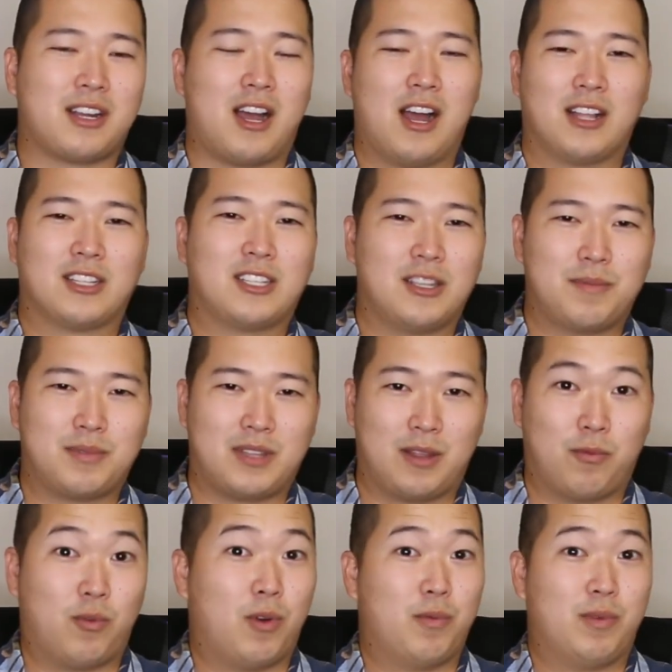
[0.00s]
concepts
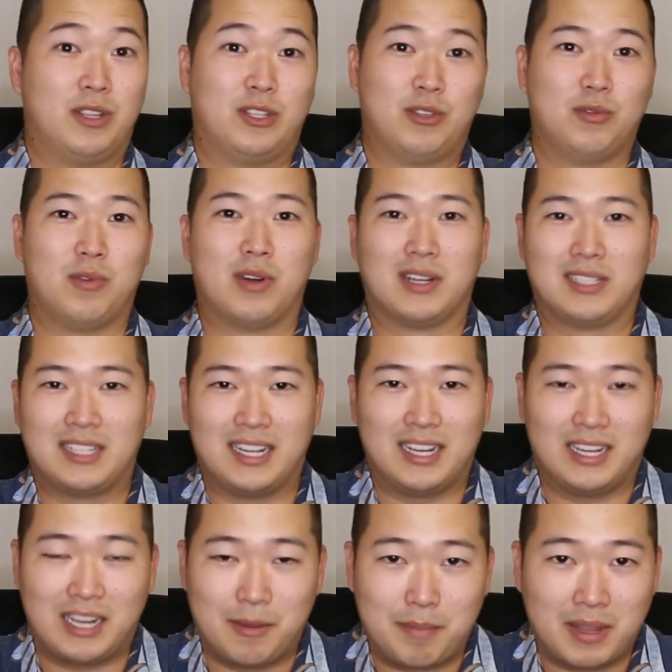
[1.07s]
and what we do on a
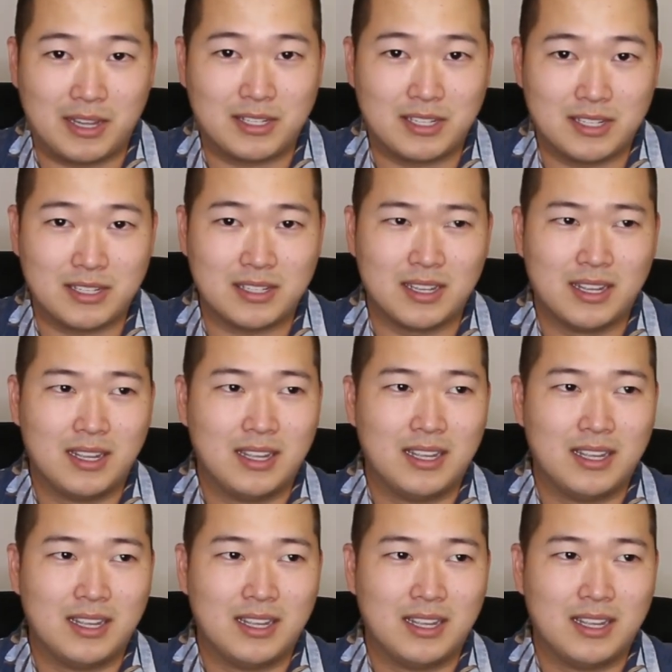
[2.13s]
day-to-day basis